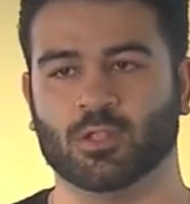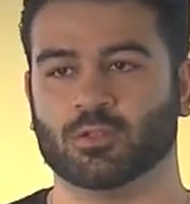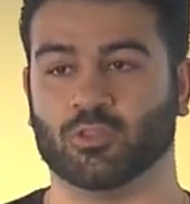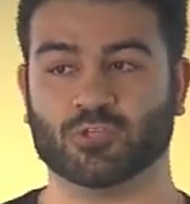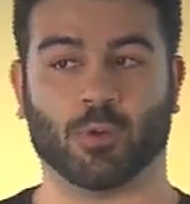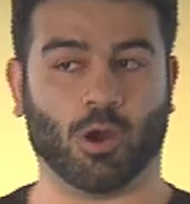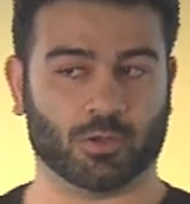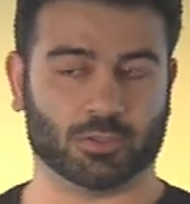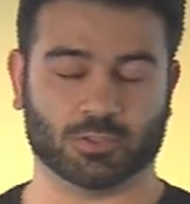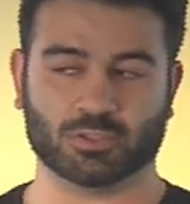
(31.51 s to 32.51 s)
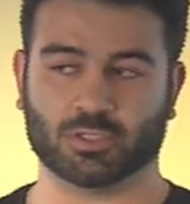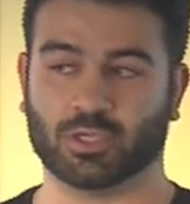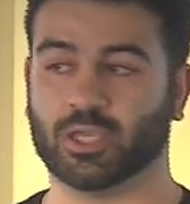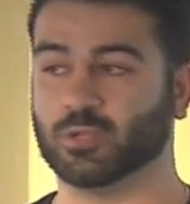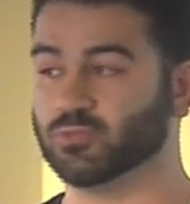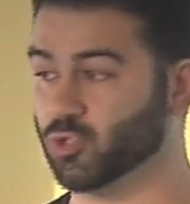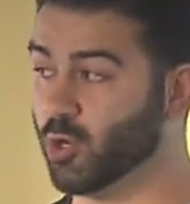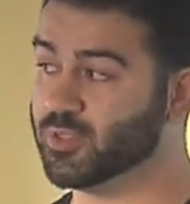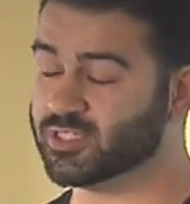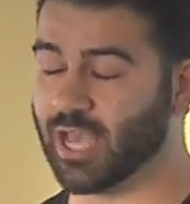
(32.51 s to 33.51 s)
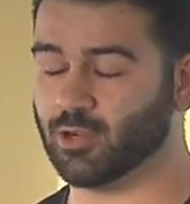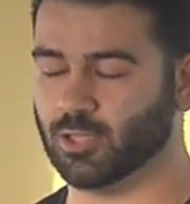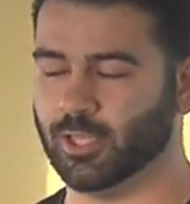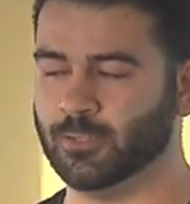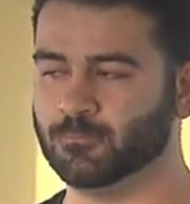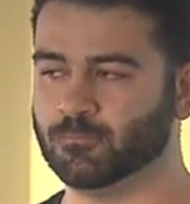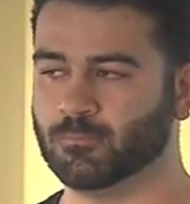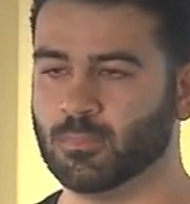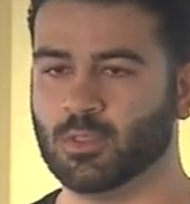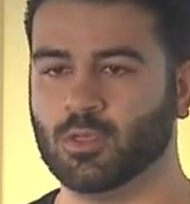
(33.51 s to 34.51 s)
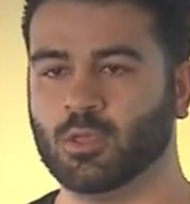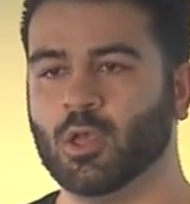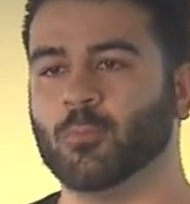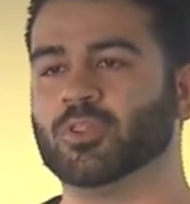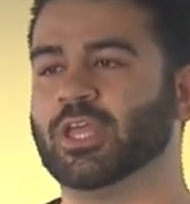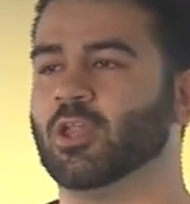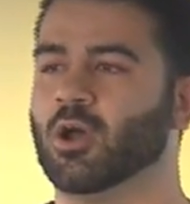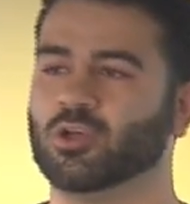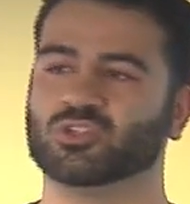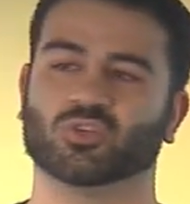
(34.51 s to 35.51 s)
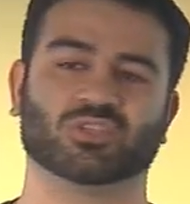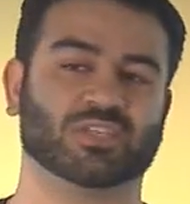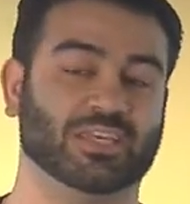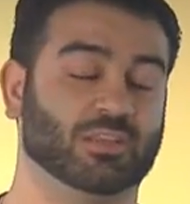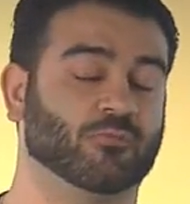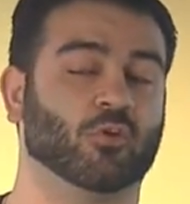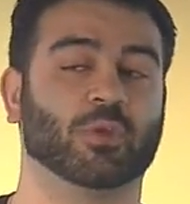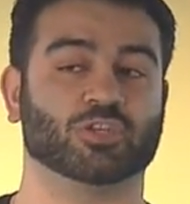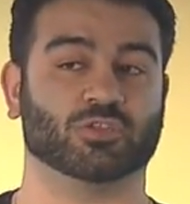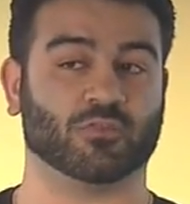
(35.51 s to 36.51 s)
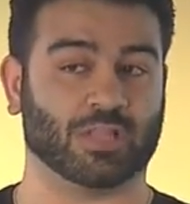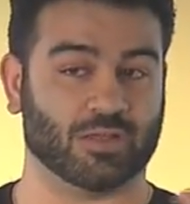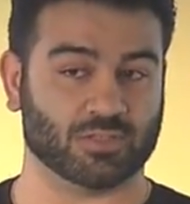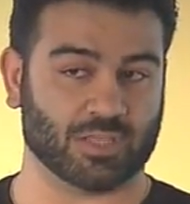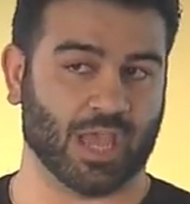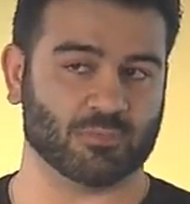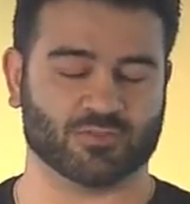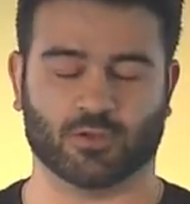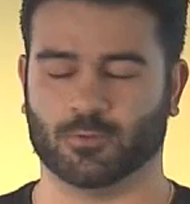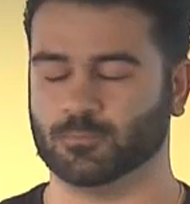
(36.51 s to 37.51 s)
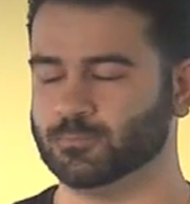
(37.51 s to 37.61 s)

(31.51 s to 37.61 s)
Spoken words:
Now, these particles can absorb and scatter light, but they can also seed the formation of clouds in the atmosphere.